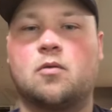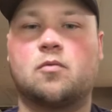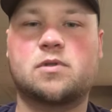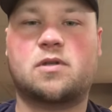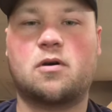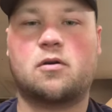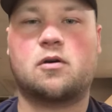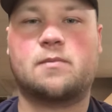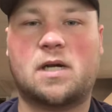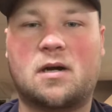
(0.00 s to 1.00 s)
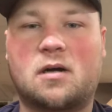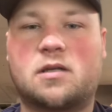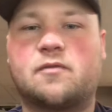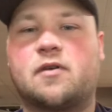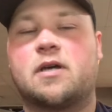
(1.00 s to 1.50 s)
What's going on, my
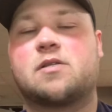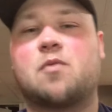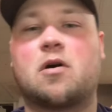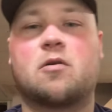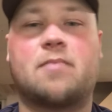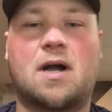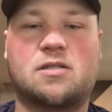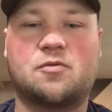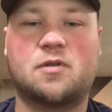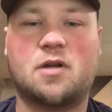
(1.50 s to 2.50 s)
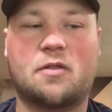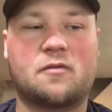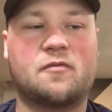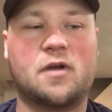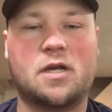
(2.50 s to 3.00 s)
hockey fans? Welcome back to another
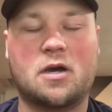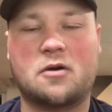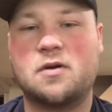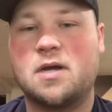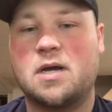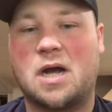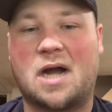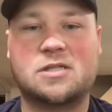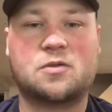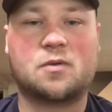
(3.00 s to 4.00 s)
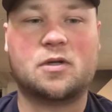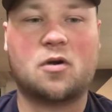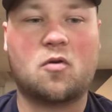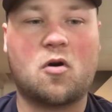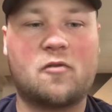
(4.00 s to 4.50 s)
video. I just want to
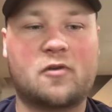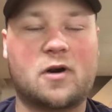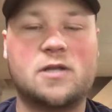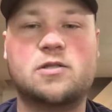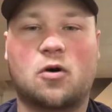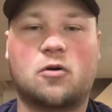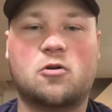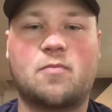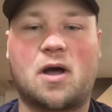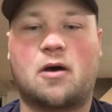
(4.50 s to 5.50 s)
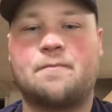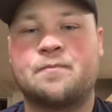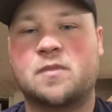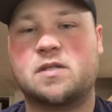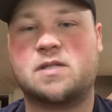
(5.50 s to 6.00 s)
go over and talk about
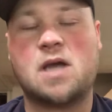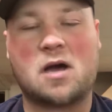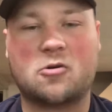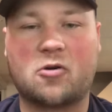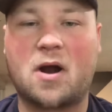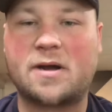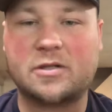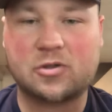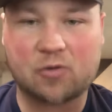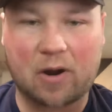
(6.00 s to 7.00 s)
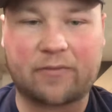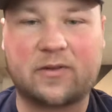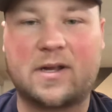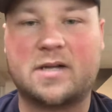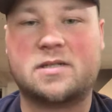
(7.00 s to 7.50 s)
the Seattle Kraken draft
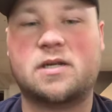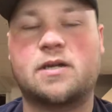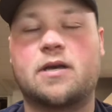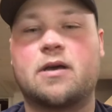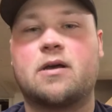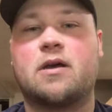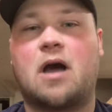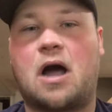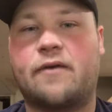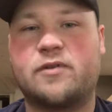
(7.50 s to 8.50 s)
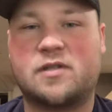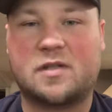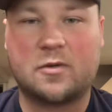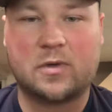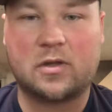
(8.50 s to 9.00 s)
last night.
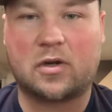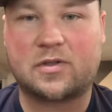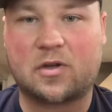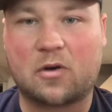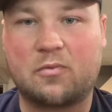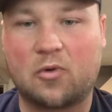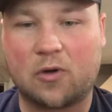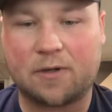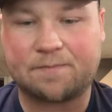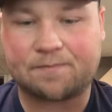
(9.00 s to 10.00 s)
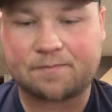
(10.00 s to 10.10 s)
Obviously, we lost our boy,